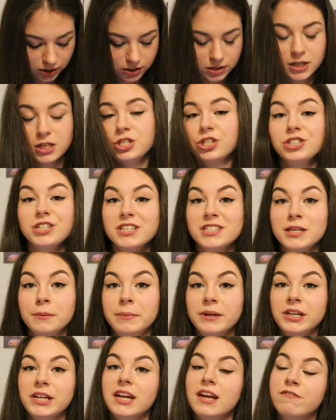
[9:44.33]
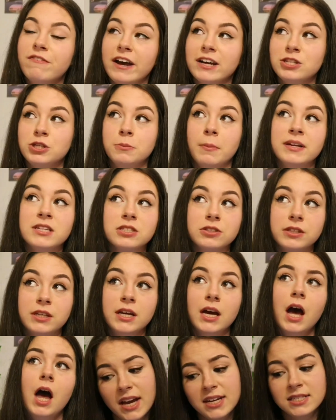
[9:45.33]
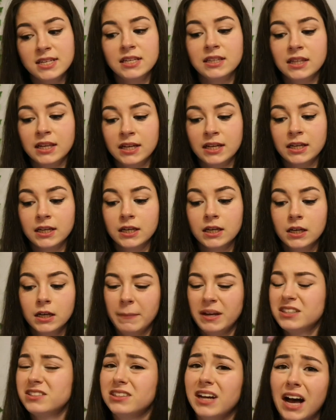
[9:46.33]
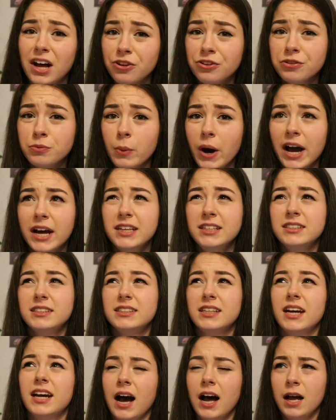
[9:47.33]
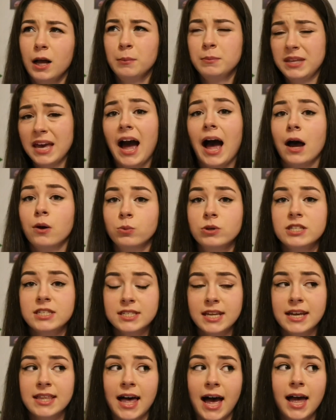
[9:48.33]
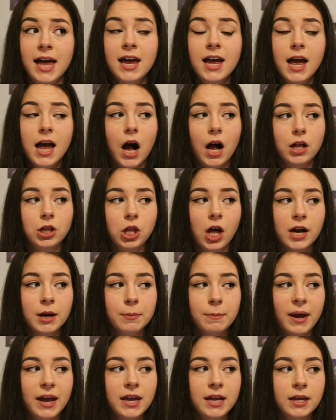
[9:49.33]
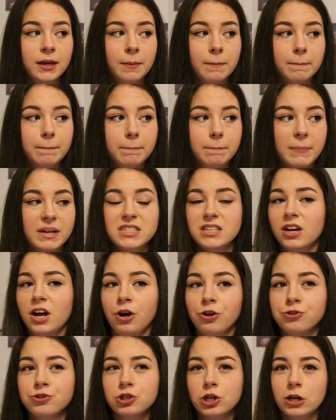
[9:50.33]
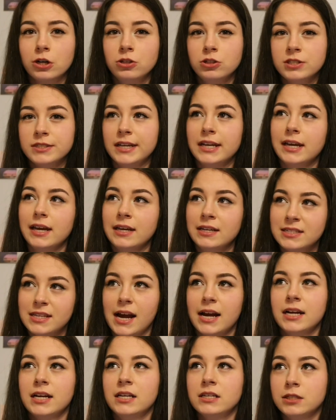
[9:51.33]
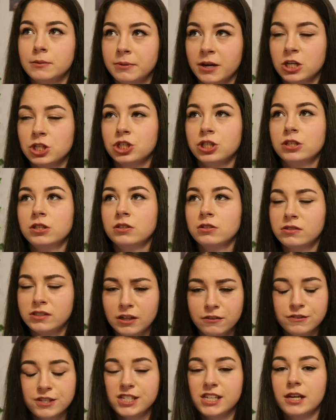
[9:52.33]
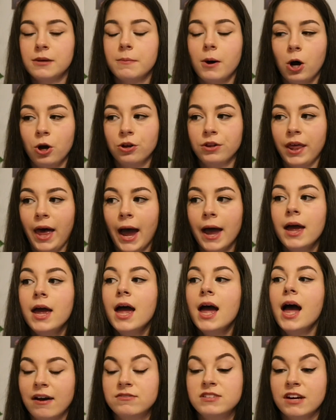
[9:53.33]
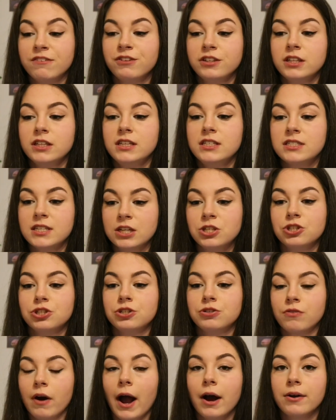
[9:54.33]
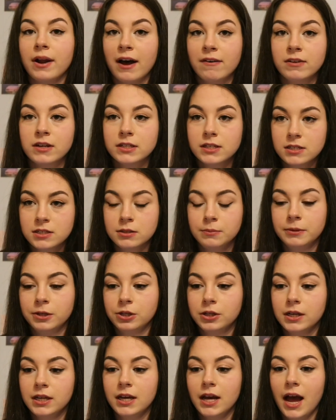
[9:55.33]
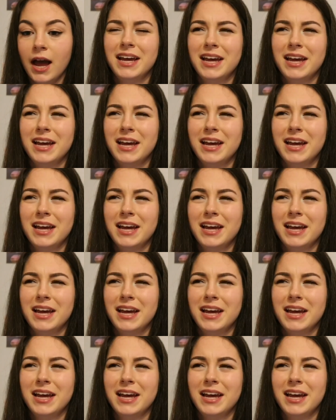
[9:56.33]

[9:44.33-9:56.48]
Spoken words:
Does your disability affect you mentally? As in like mental health wise? Yeah, I would say that. A lot of my mental health struggles, like anxiety and depression, self-esteem, all that, have definitely centered around having a disability.